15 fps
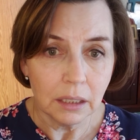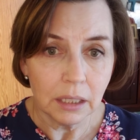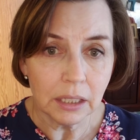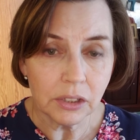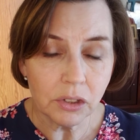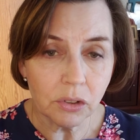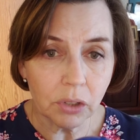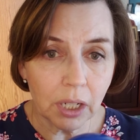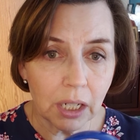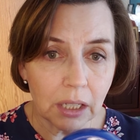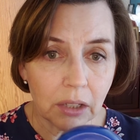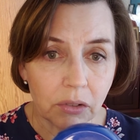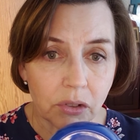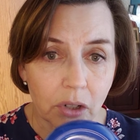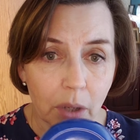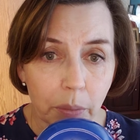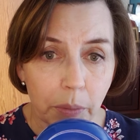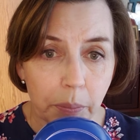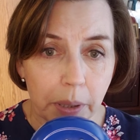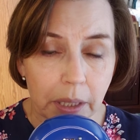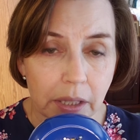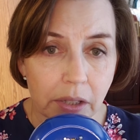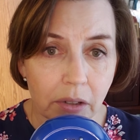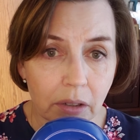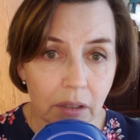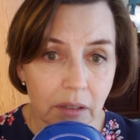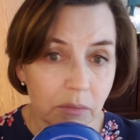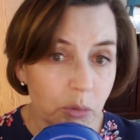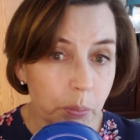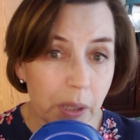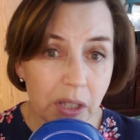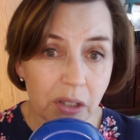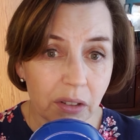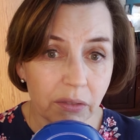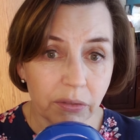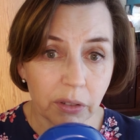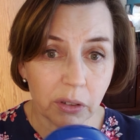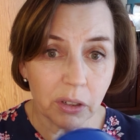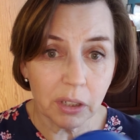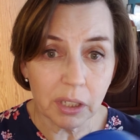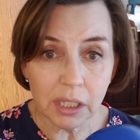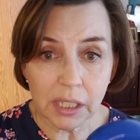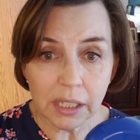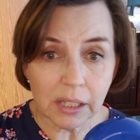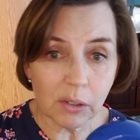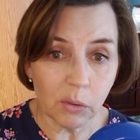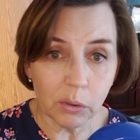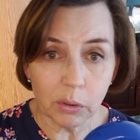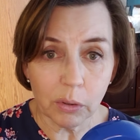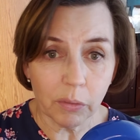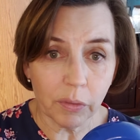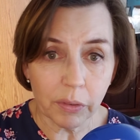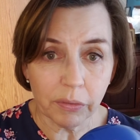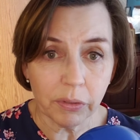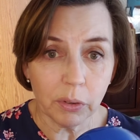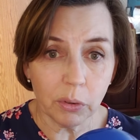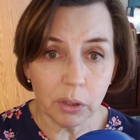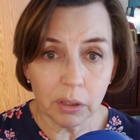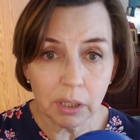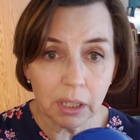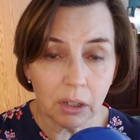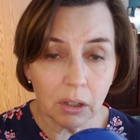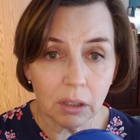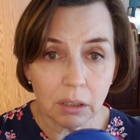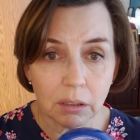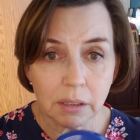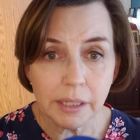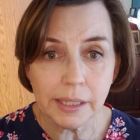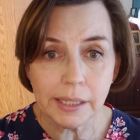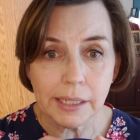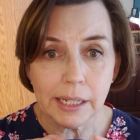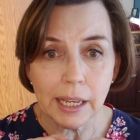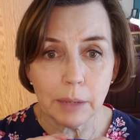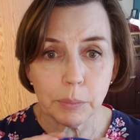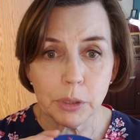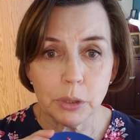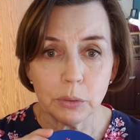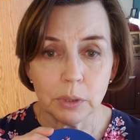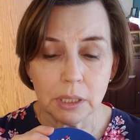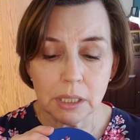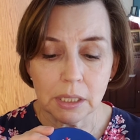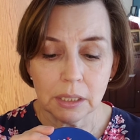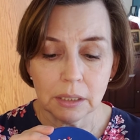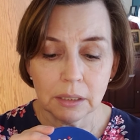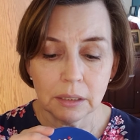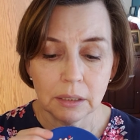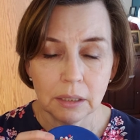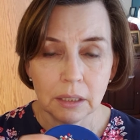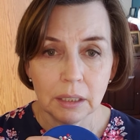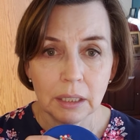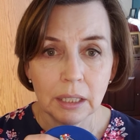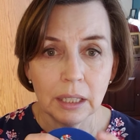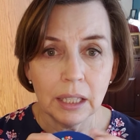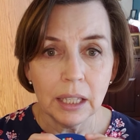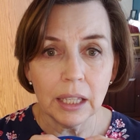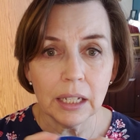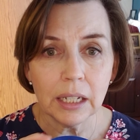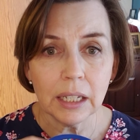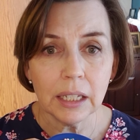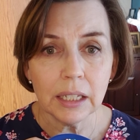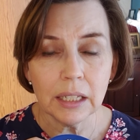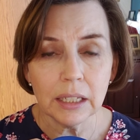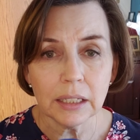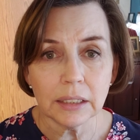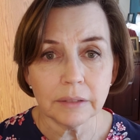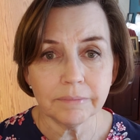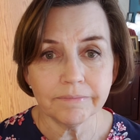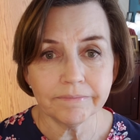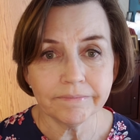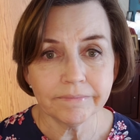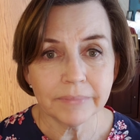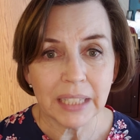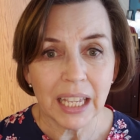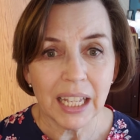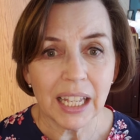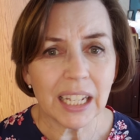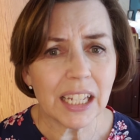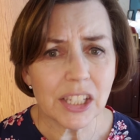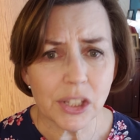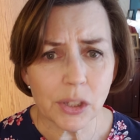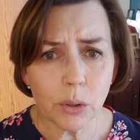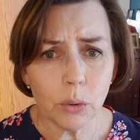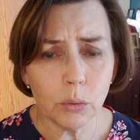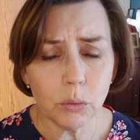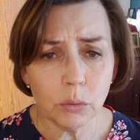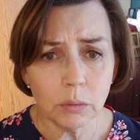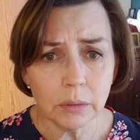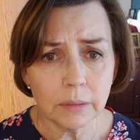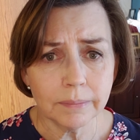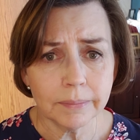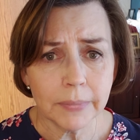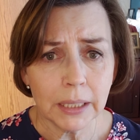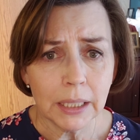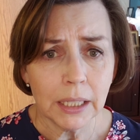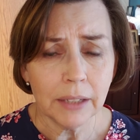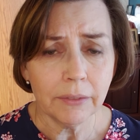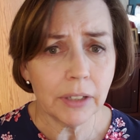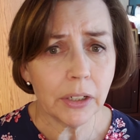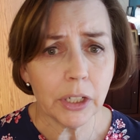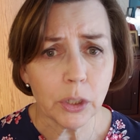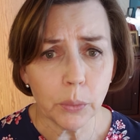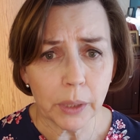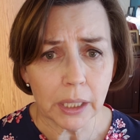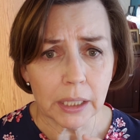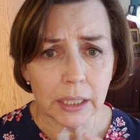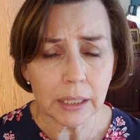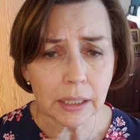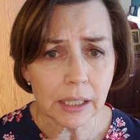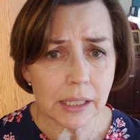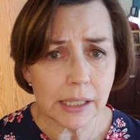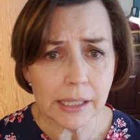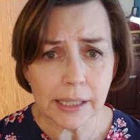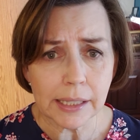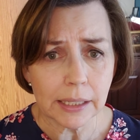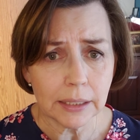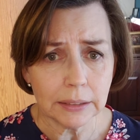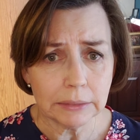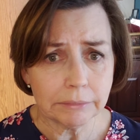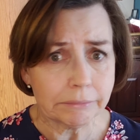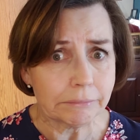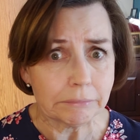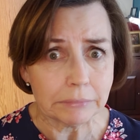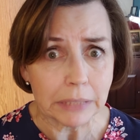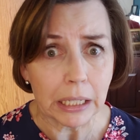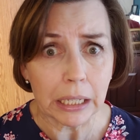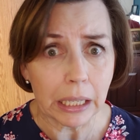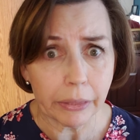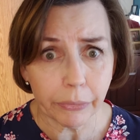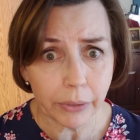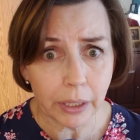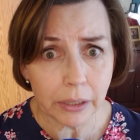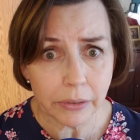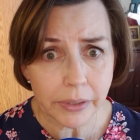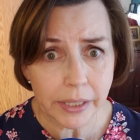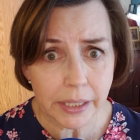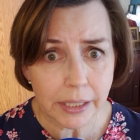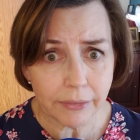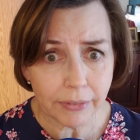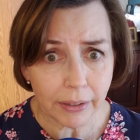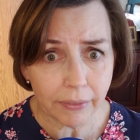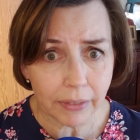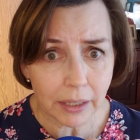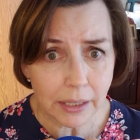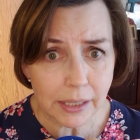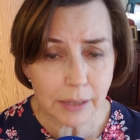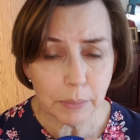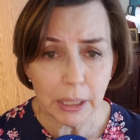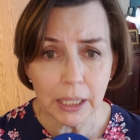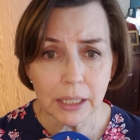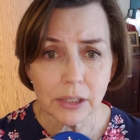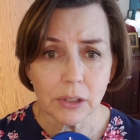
It's great. You drop the pins on the floor, you just hold it over the floor and they all snap to it. And I sew very quickly because I got 365 things to make.